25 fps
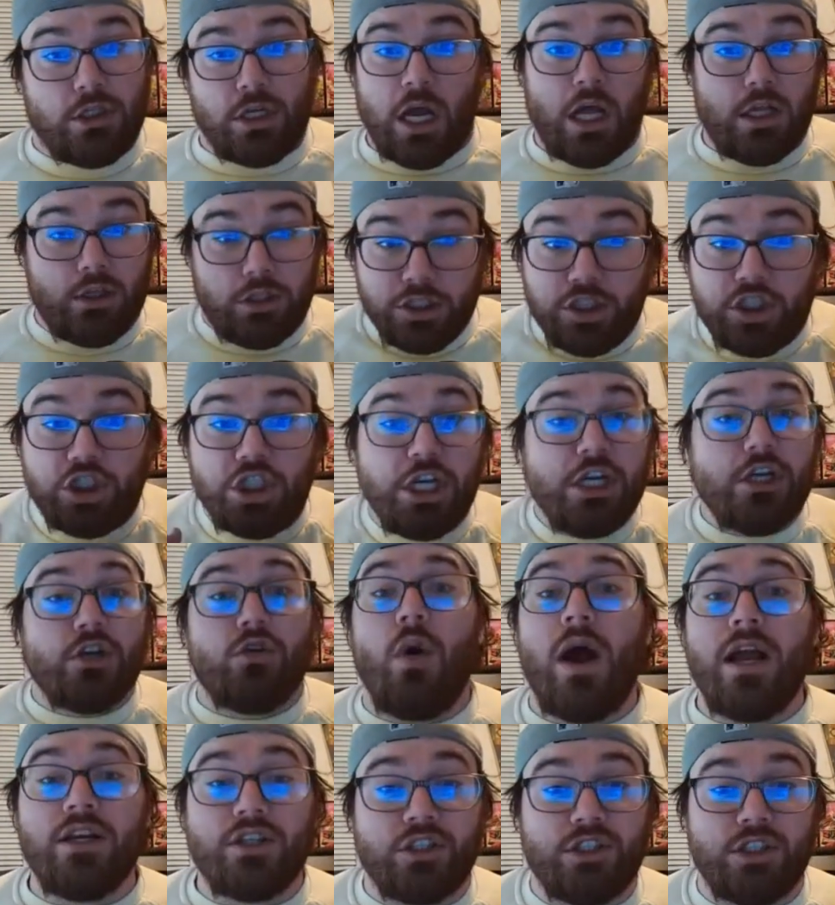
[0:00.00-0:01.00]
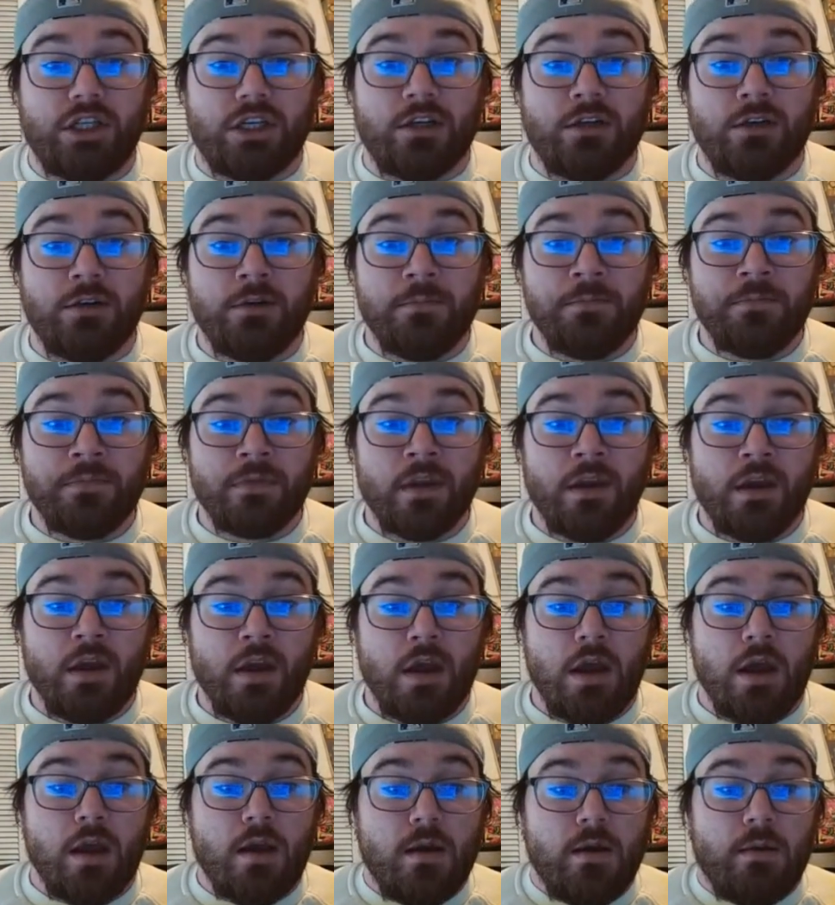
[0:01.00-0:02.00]
Legit question,
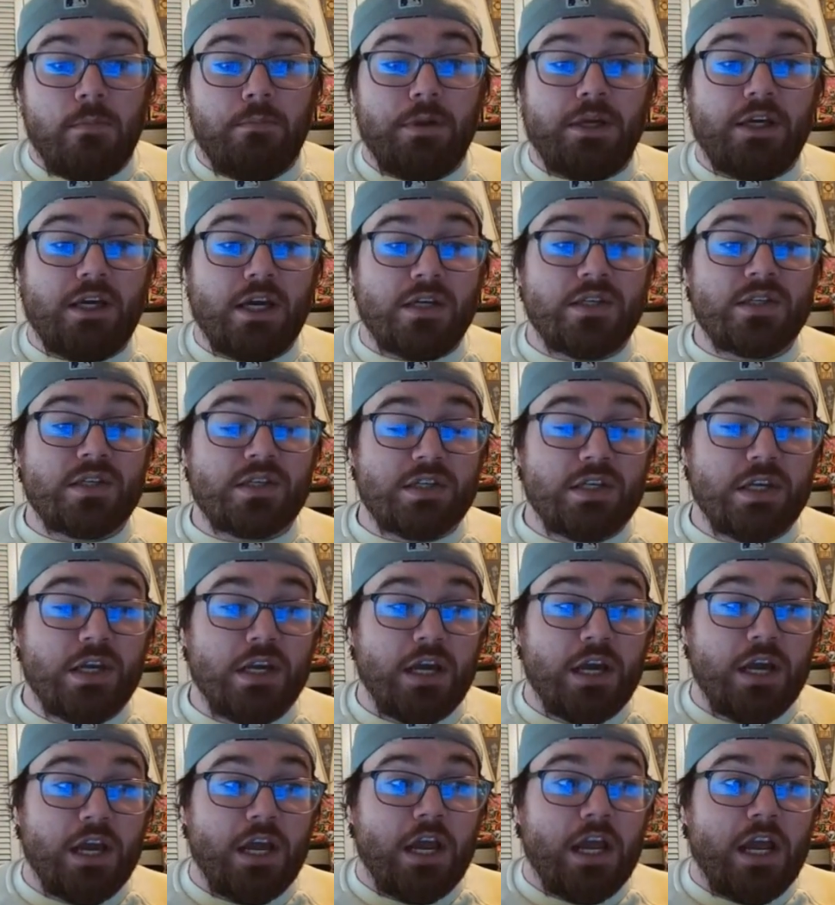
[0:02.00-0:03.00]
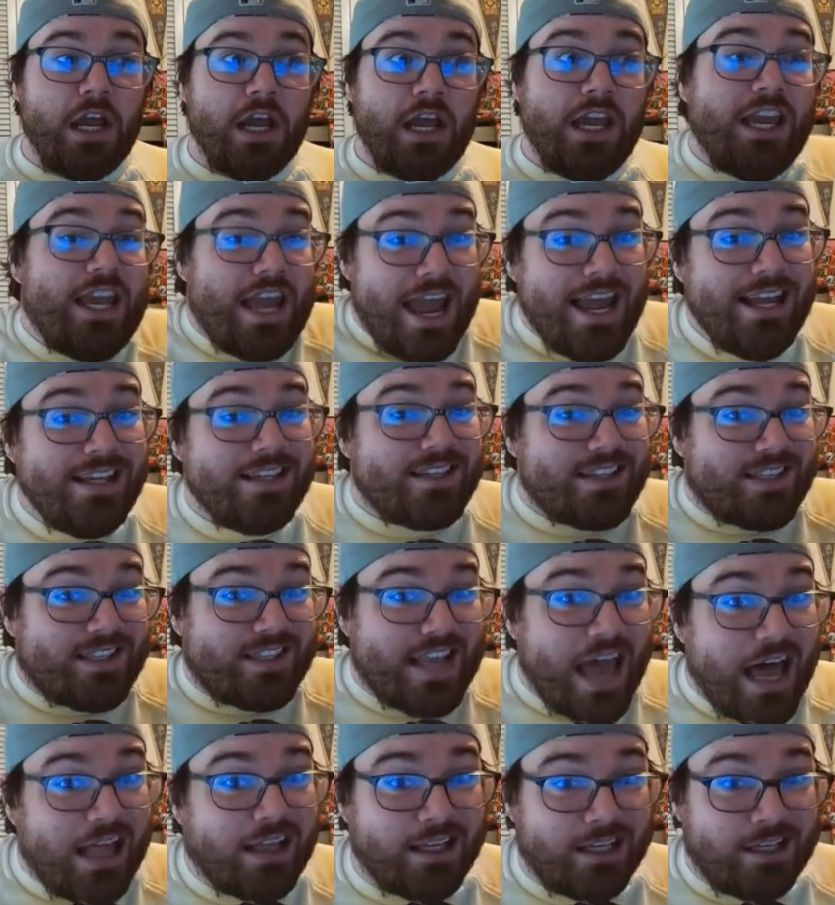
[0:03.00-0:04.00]
because he ain't
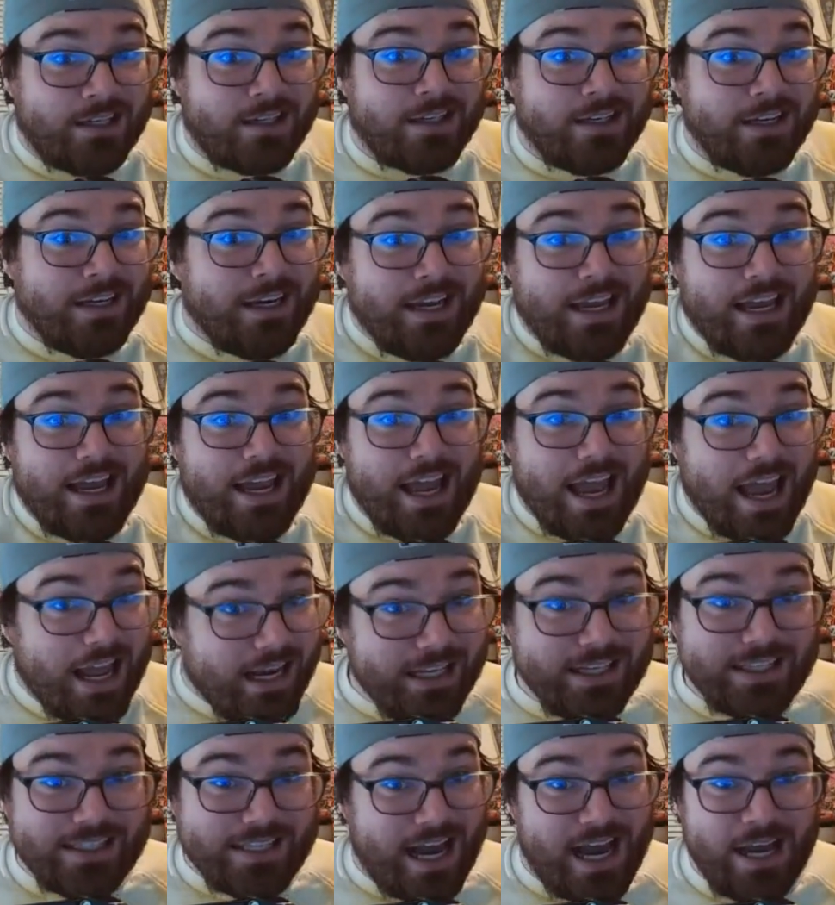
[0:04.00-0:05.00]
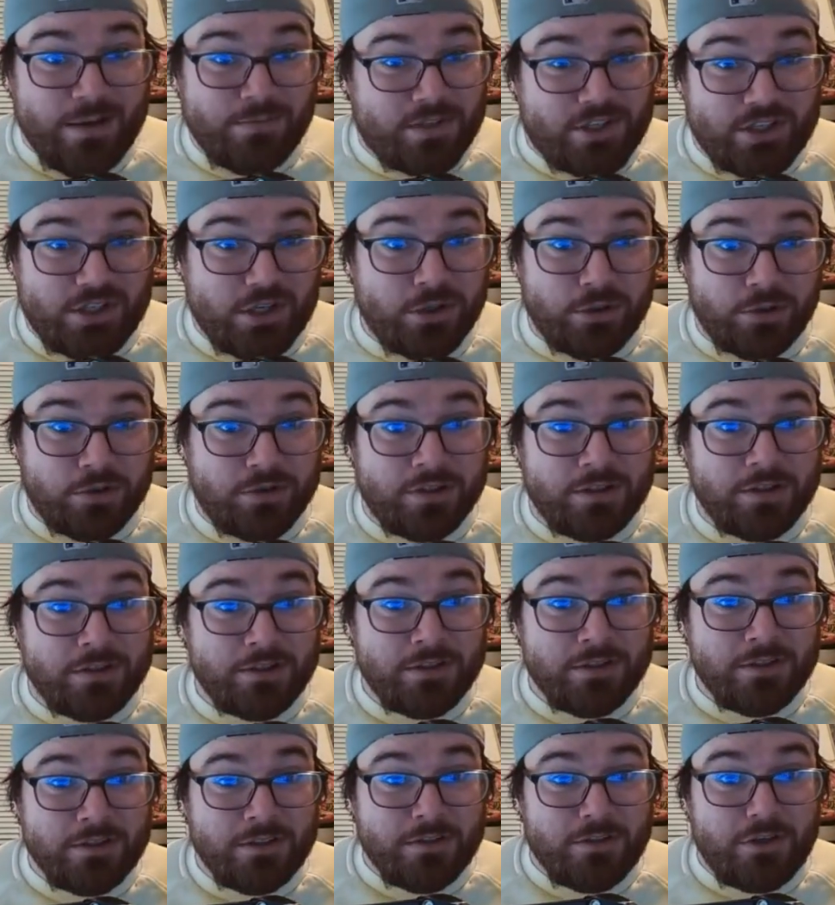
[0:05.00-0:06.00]
selling anytime soon.
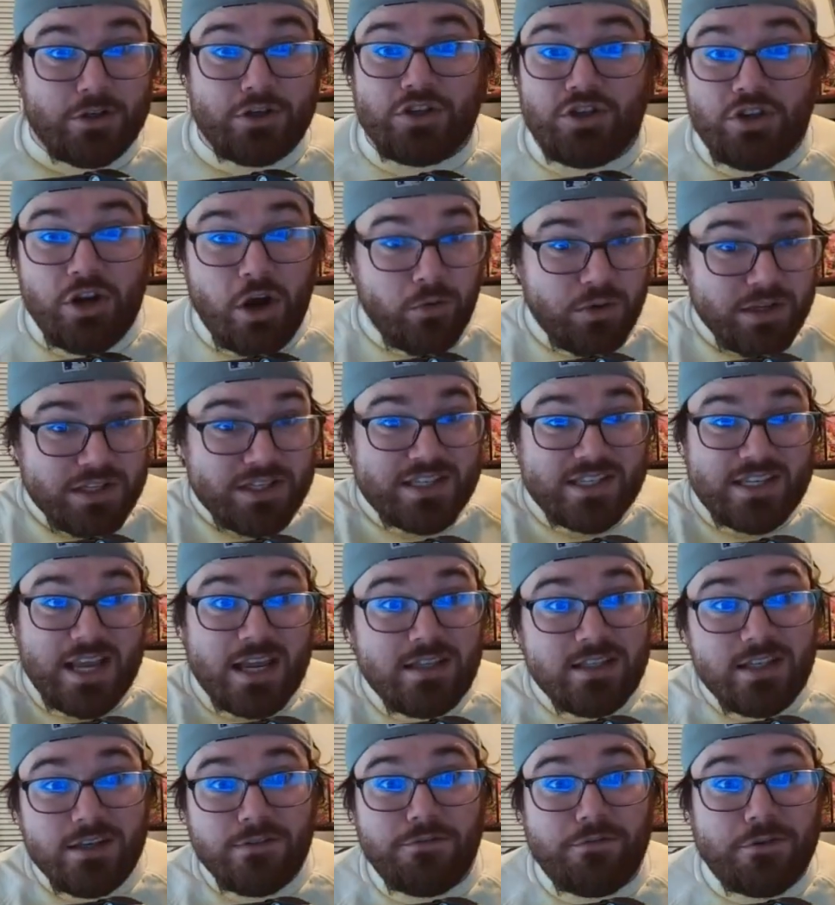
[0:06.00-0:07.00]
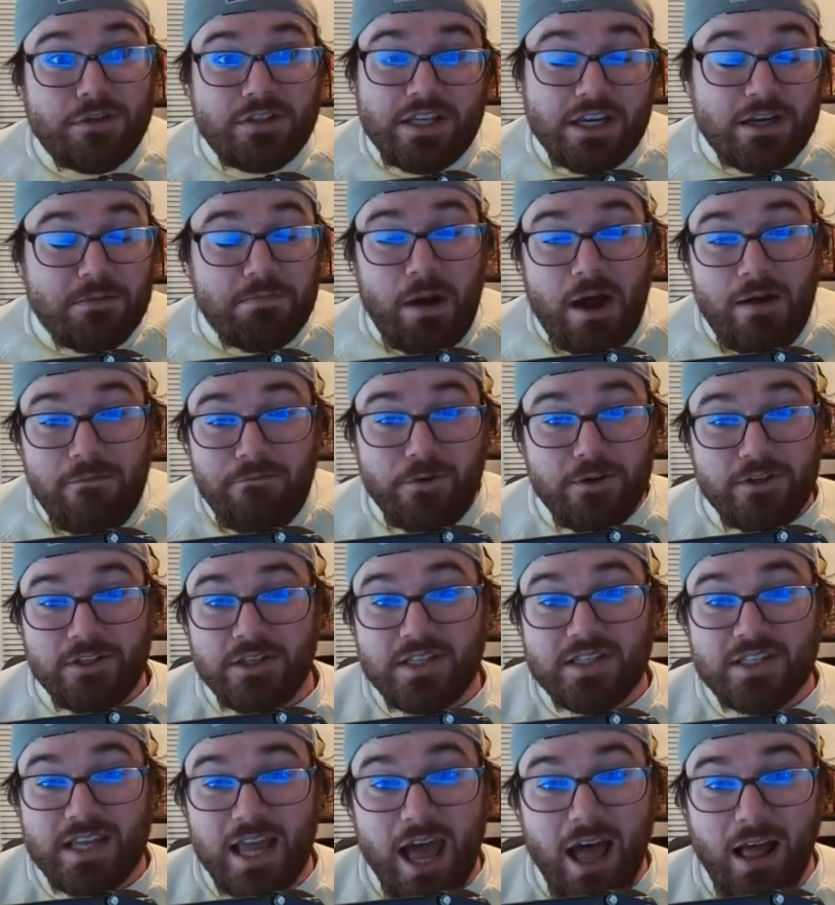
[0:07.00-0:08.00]
There's no incentive for Dick Monfort to
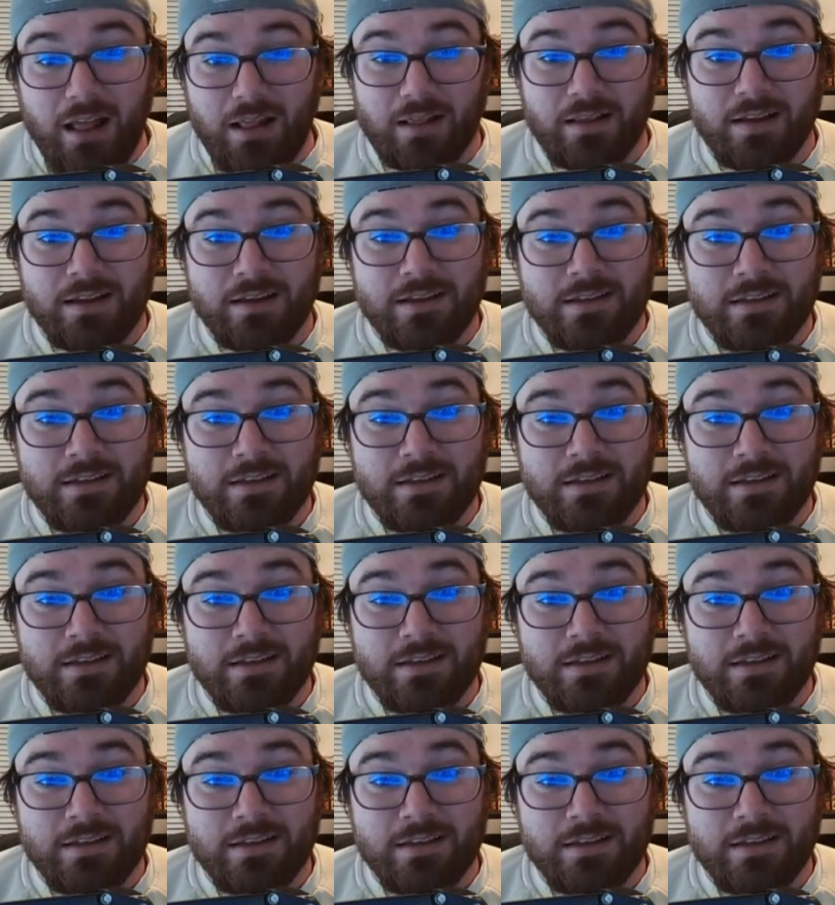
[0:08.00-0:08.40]
sell,